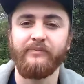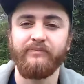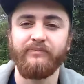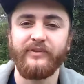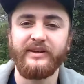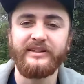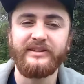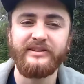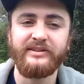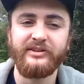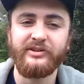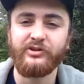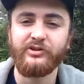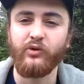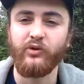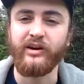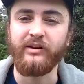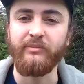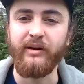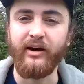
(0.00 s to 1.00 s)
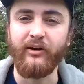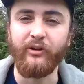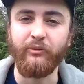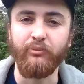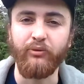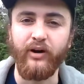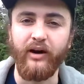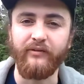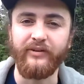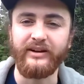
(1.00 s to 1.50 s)
this is a story about the
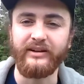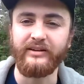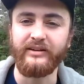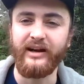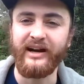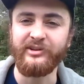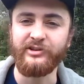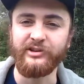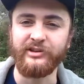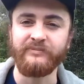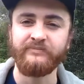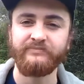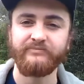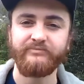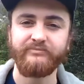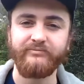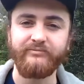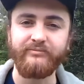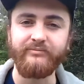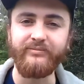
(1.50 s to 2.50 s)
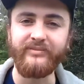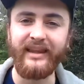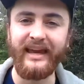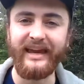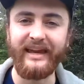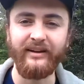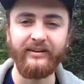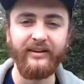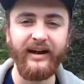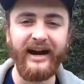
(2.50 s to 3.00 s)
prophet Elijah.
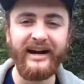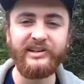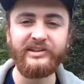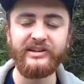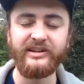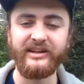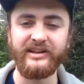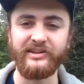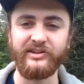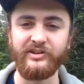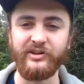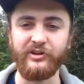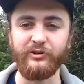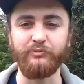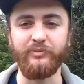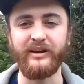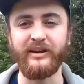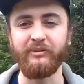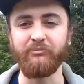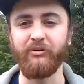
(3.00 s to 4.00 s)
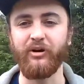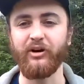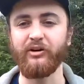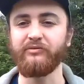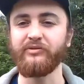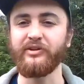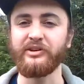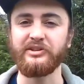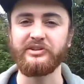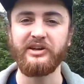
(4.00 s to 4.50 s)
And Elijah has just been a part
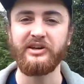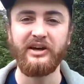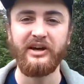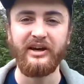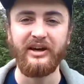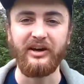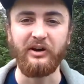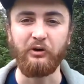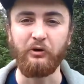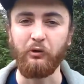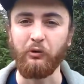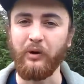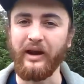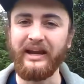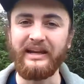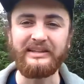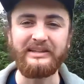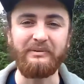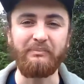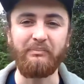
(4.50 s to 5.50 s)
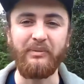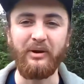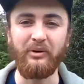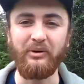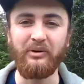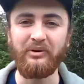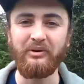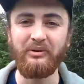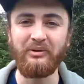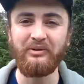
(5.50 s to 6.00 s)
of this great
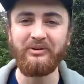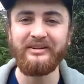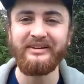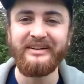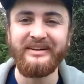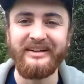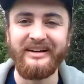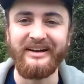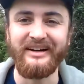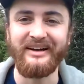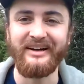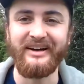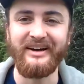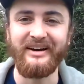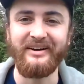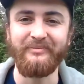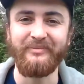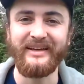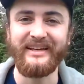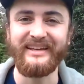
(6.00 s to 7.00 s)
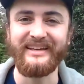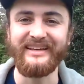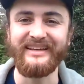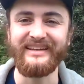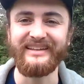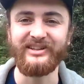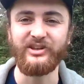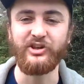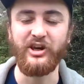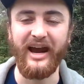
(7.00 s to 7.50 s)
miracle.
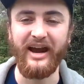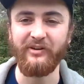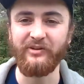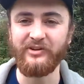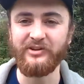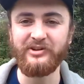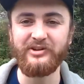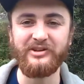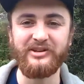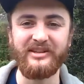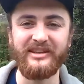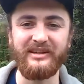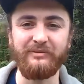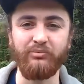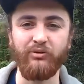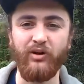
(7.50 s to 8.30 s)
He challenged the